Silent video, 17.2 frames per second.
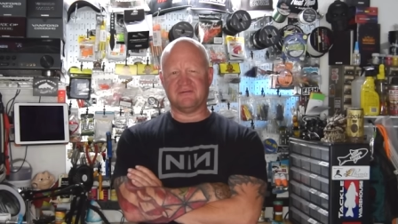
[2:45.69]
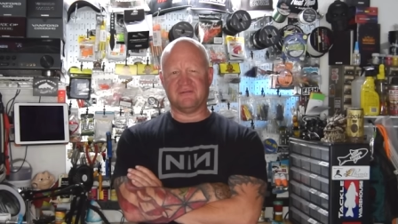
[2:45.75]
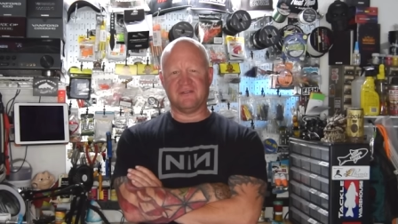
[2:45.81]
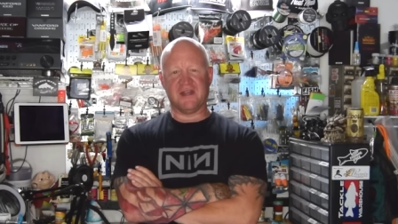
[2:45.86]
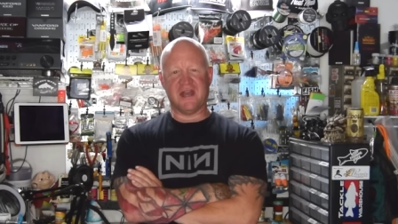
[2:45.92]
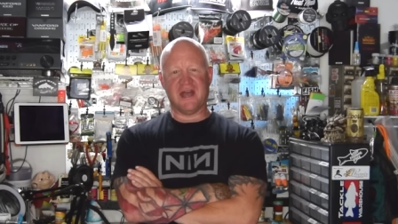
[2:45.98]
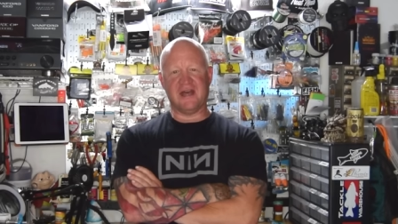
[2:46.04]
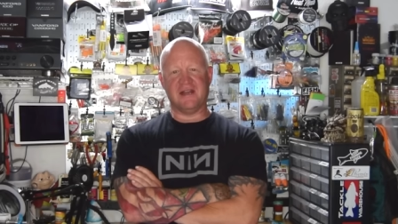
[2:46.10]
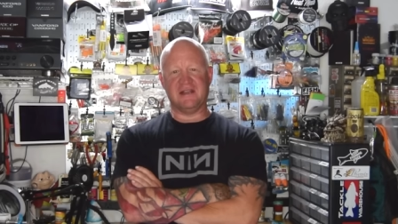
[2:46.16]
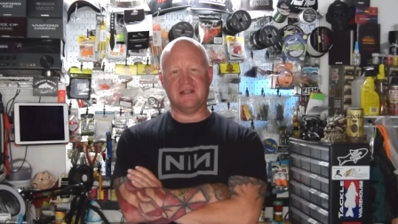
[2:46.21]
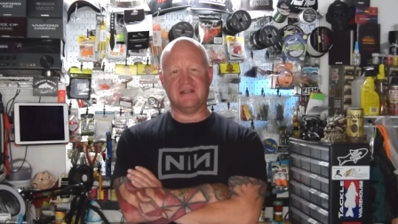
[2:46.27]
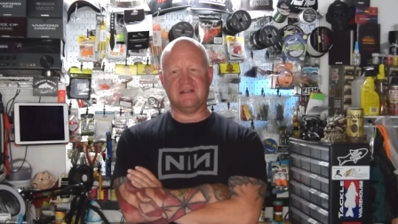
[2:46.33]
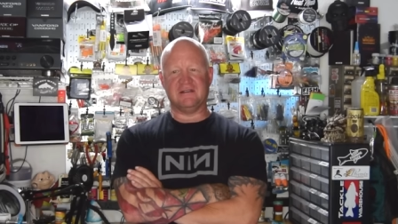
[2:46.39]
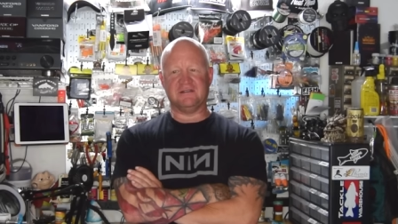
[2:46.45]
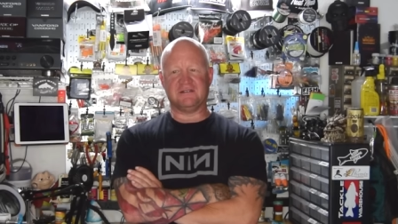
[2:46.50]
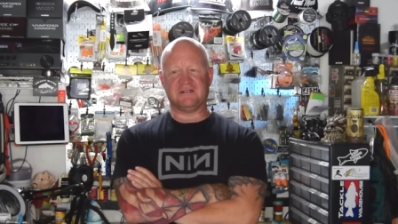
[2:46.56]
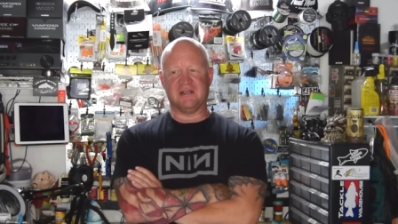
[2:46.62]
for that
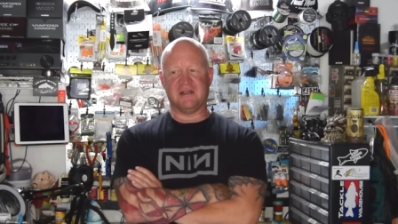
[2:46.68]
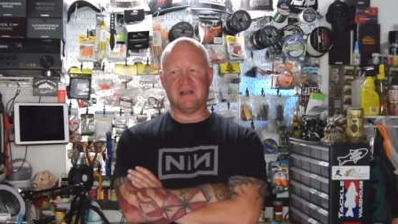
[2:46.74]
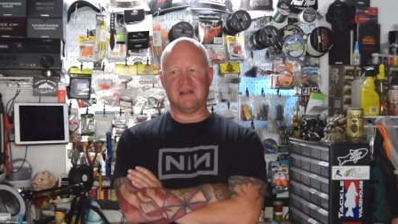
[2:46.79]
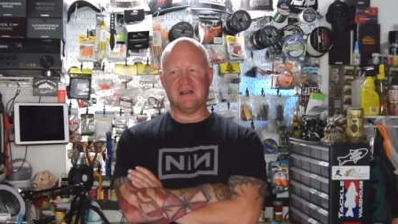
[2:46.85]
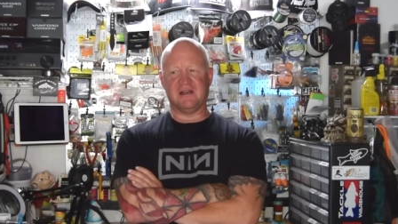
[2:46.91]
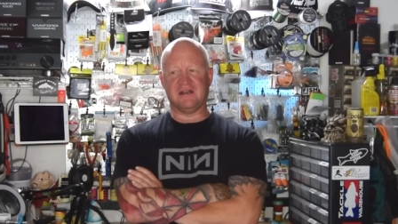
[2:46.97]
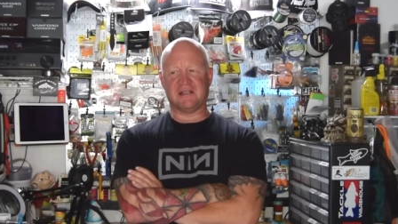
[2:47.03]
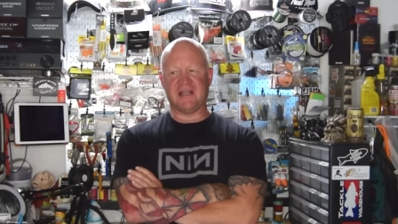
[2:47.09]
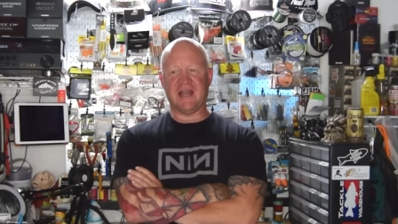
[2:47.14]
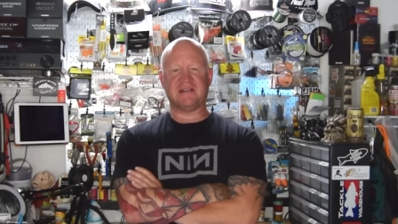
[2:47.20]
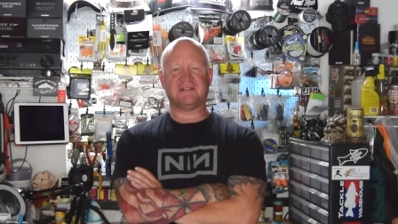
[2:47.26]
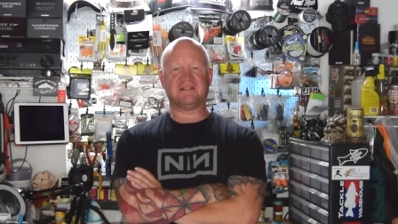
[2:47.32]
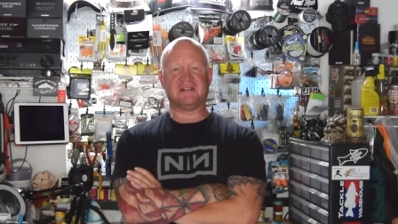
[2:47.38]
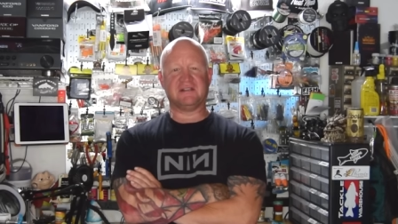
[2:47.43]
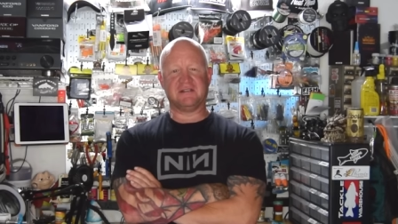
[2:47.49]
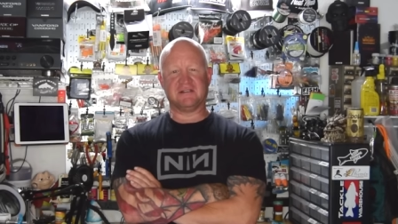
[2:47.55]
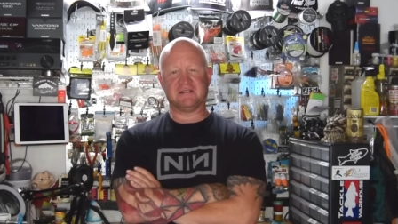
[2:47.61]
is
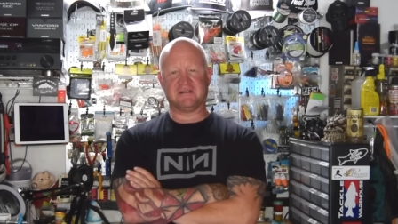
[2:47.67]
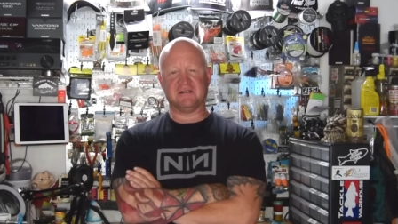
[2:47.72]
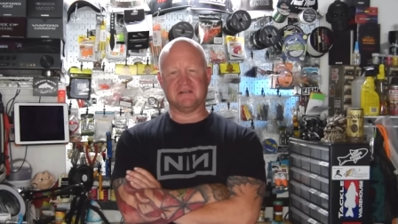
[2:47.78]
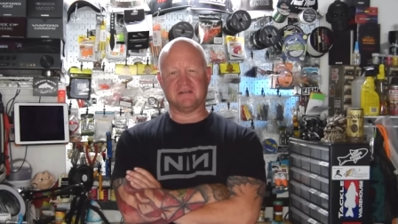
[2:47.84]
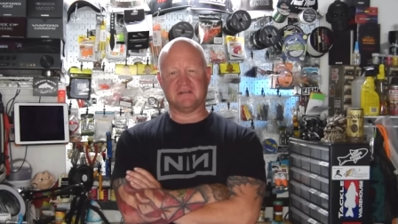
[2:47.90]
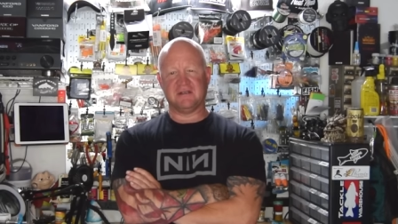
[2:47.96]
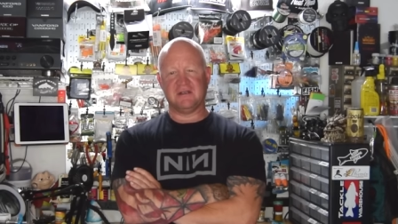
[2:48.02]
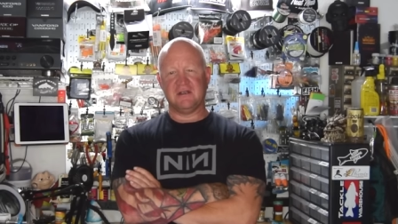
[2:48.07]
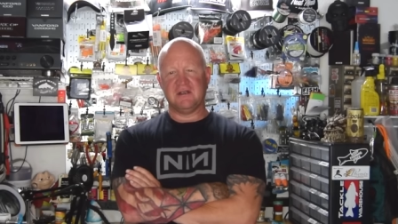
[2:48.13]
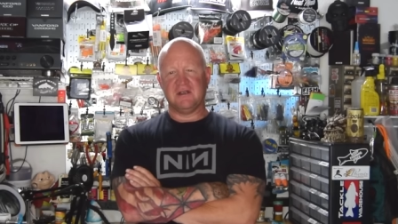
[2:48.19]
casting distance,